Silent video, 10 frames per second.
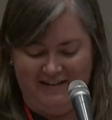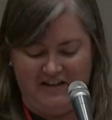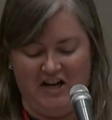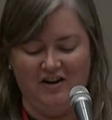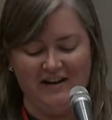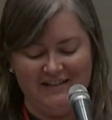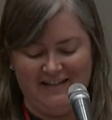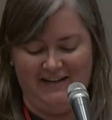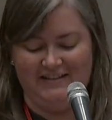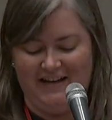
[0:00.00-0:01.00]
Erie
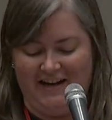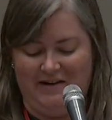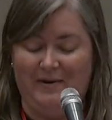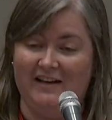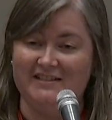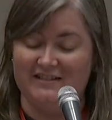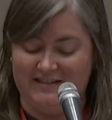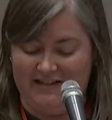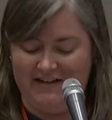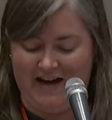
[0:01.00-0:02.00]
DSA passed a
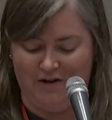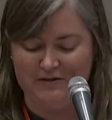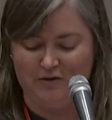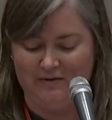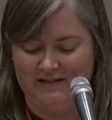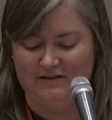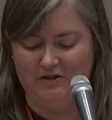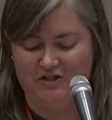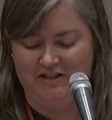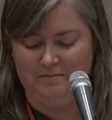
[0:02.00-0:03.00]
city council
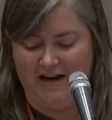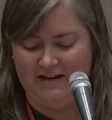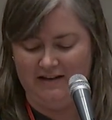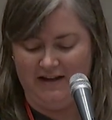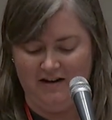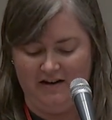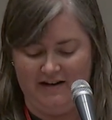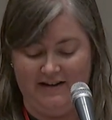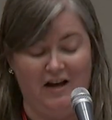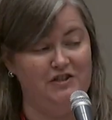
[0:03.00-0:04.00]
resolution making Erie
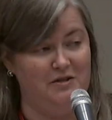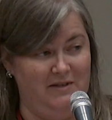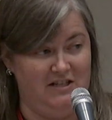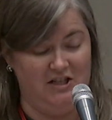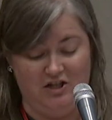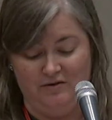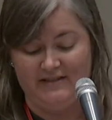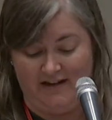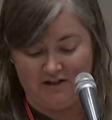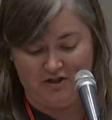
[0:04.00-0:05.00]
an LGBTQ
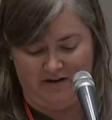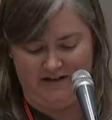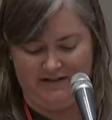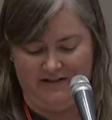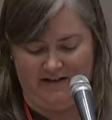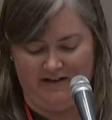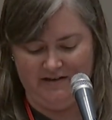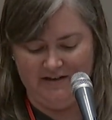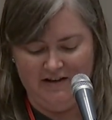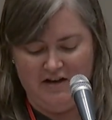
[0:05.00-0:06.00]
sanctuary city.
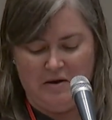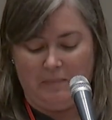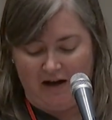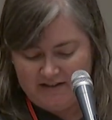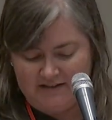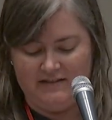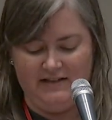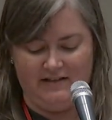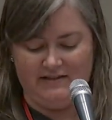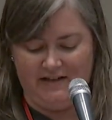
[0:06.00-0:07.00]
Boston
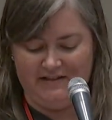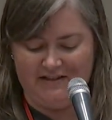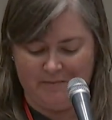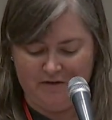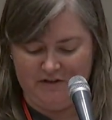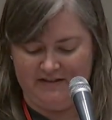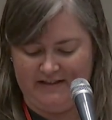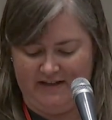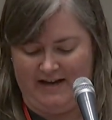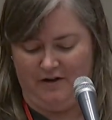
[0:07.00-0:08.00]
DSA's Somerville
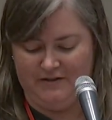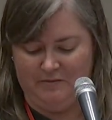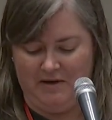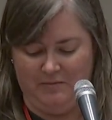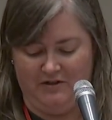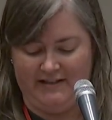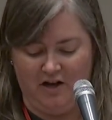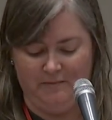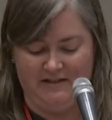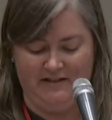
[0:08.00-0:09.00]
City Council members
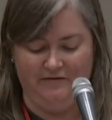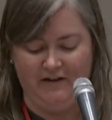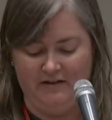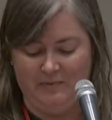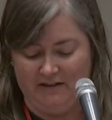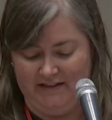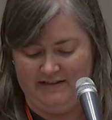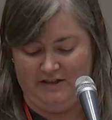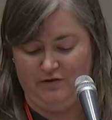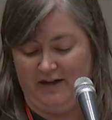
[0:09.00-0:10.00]
helped defund
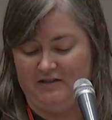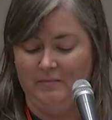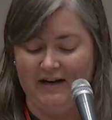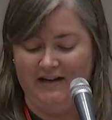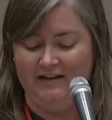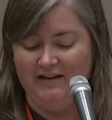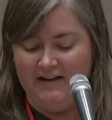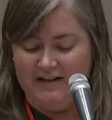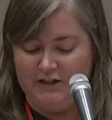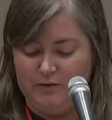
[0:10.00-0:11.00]
police and direct money
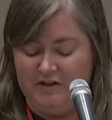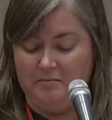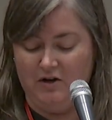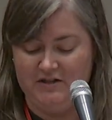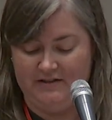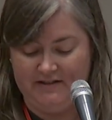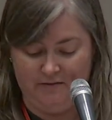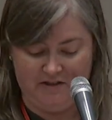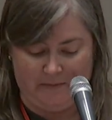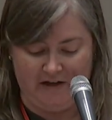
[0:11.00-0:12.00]
into an emergency
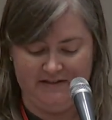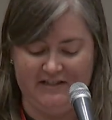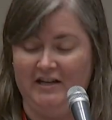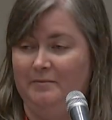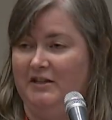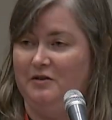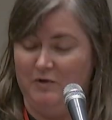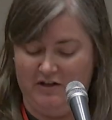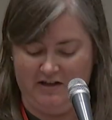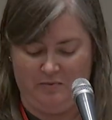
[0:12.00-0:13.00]
response team and
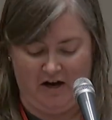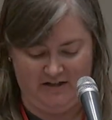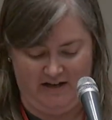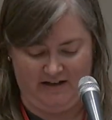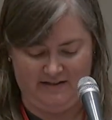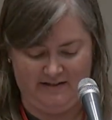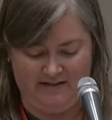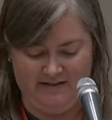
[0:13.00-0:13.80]
community projects.